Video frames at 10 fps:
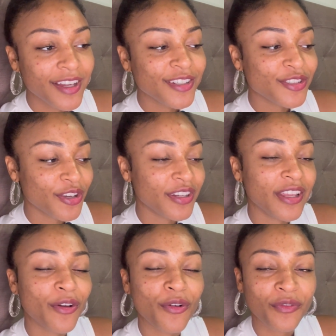turn
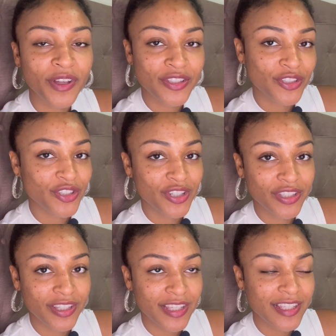it over to
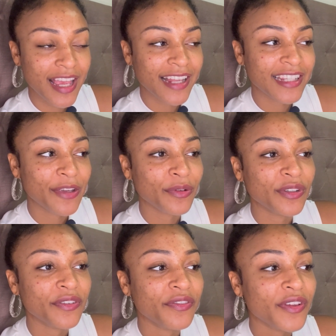Jesus, and he
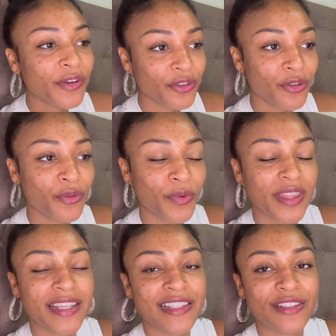will fill you with his